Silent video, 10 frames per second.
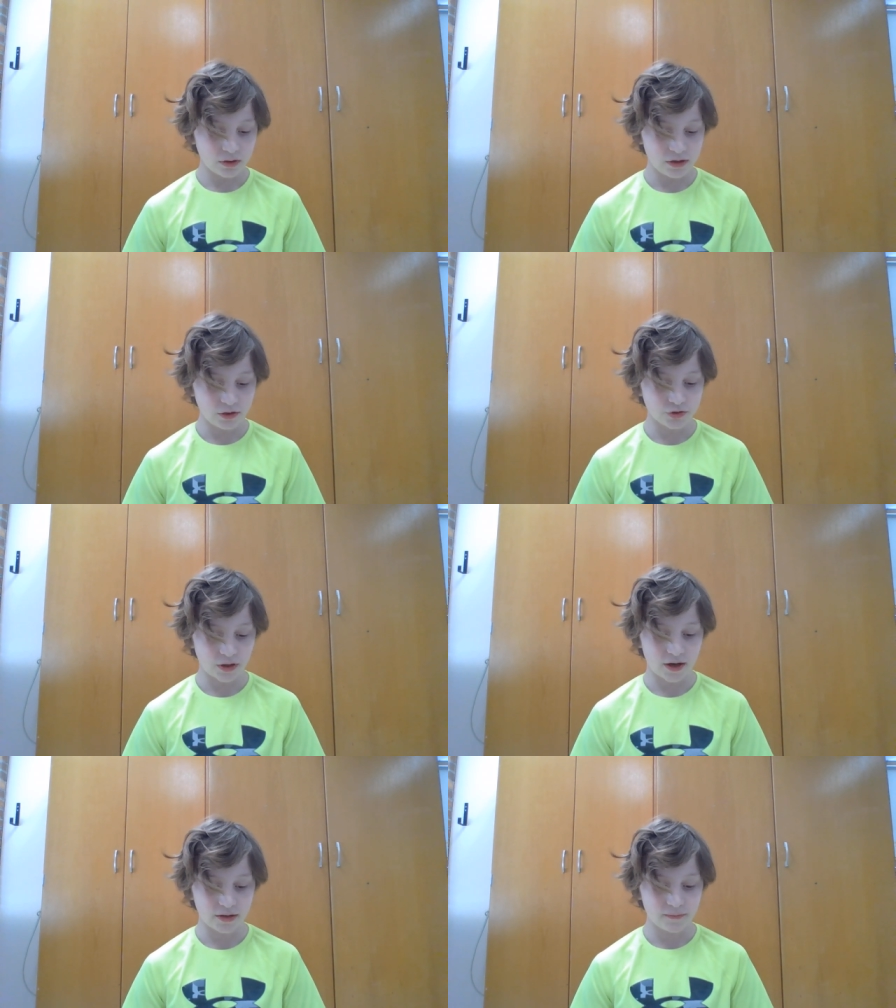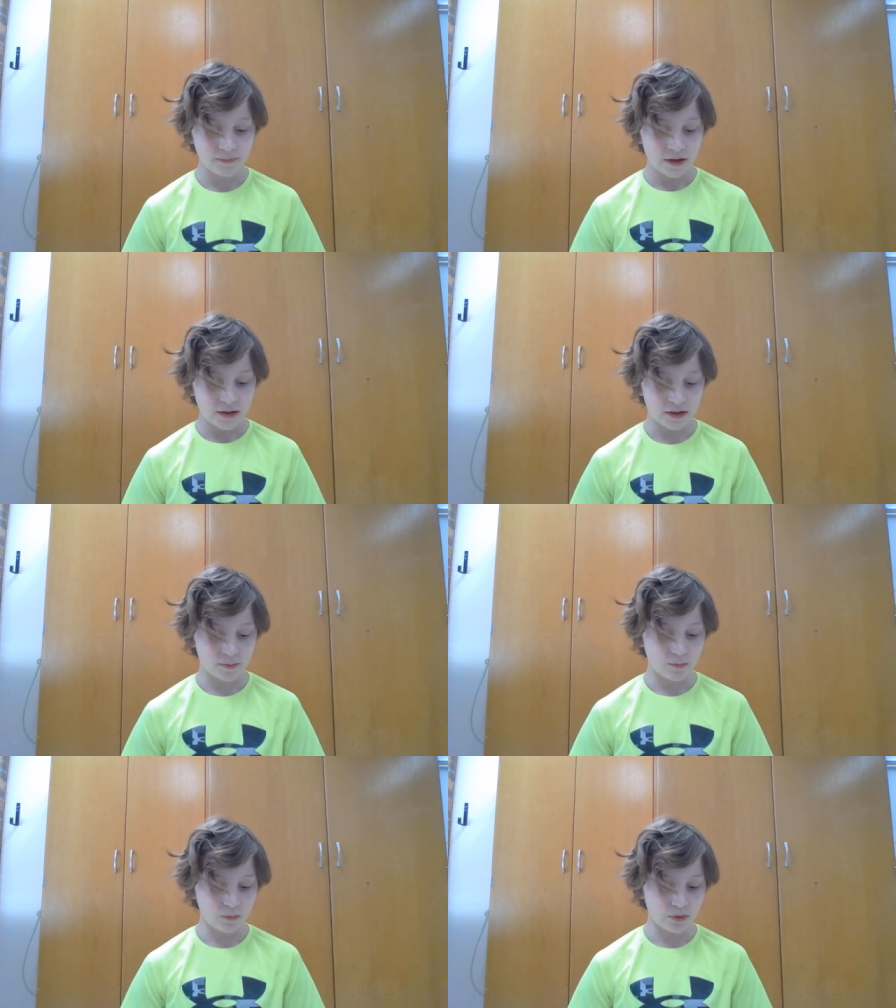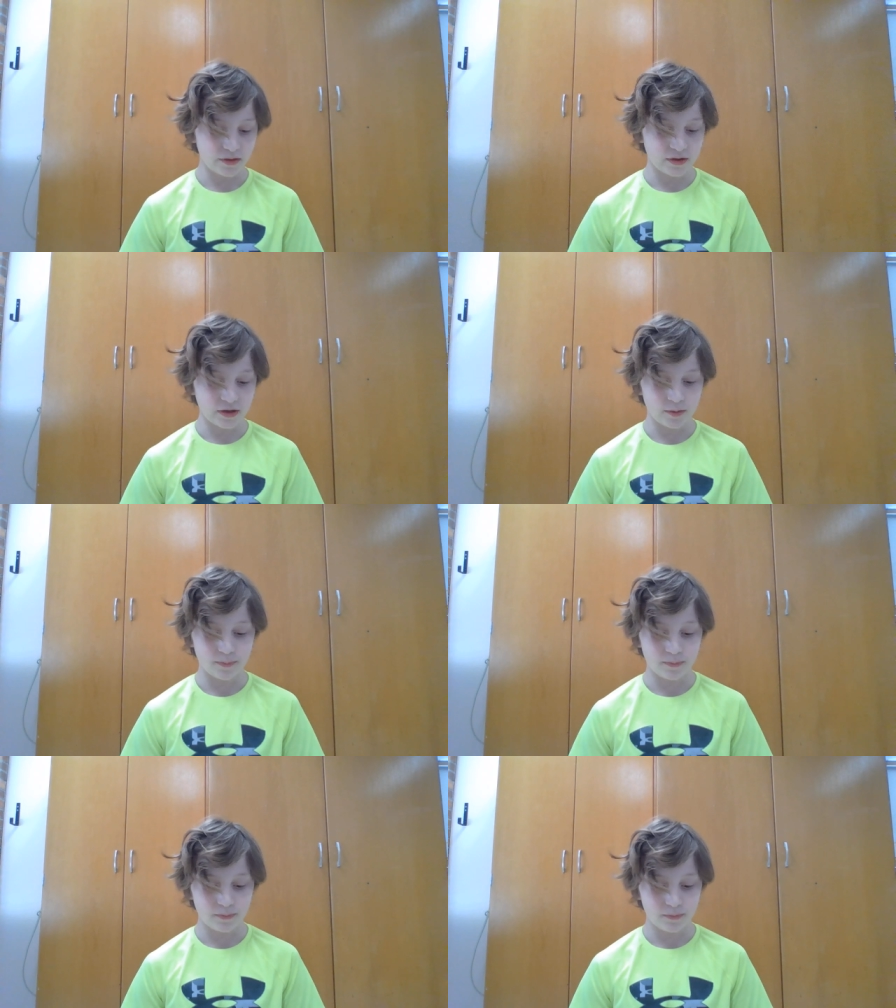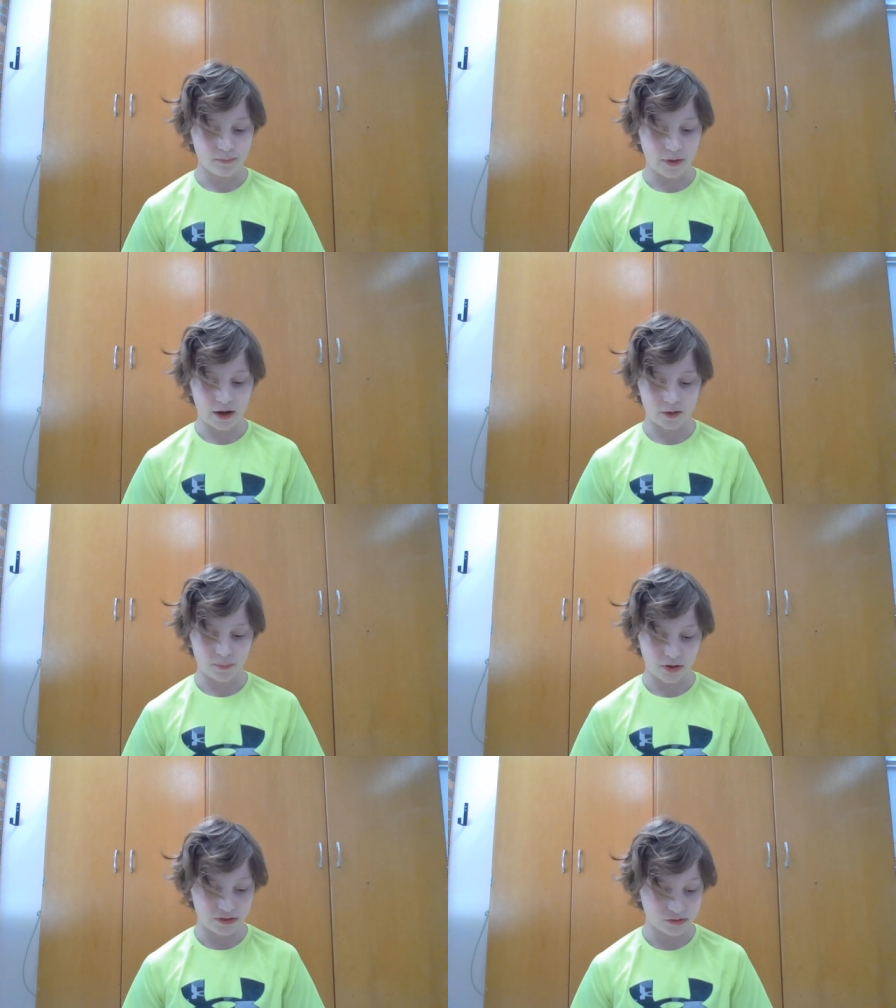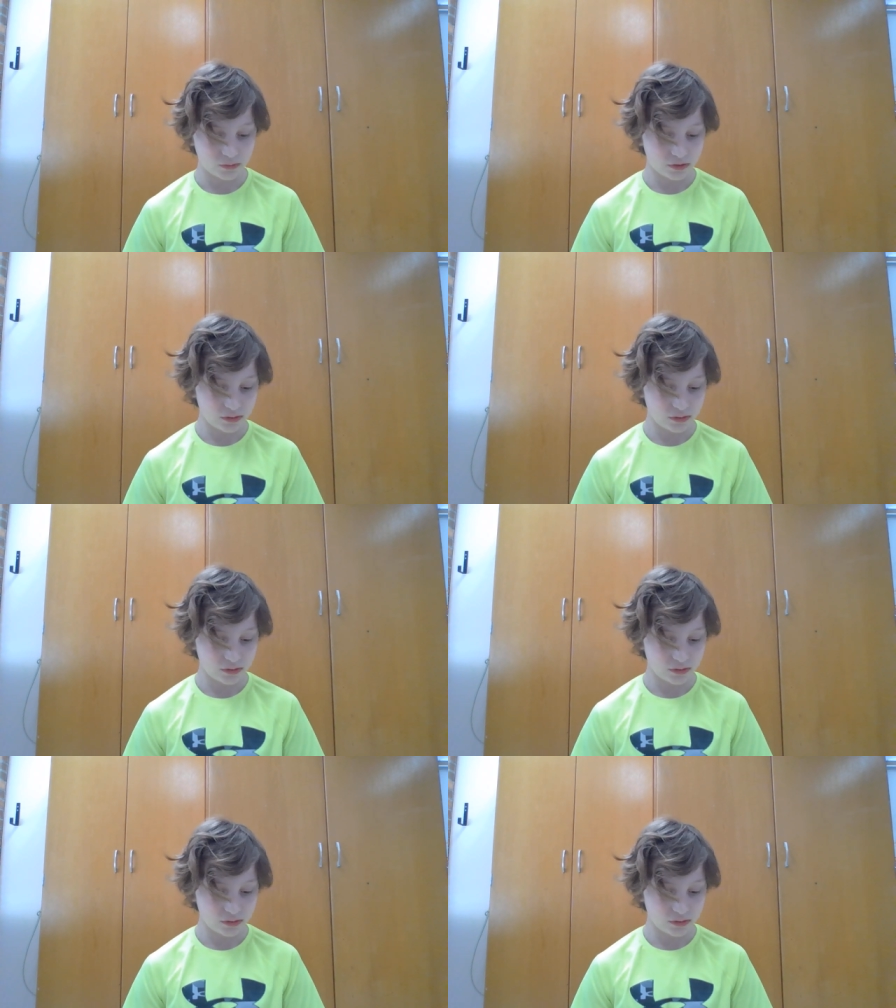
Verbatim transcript: He tried it with a back brace.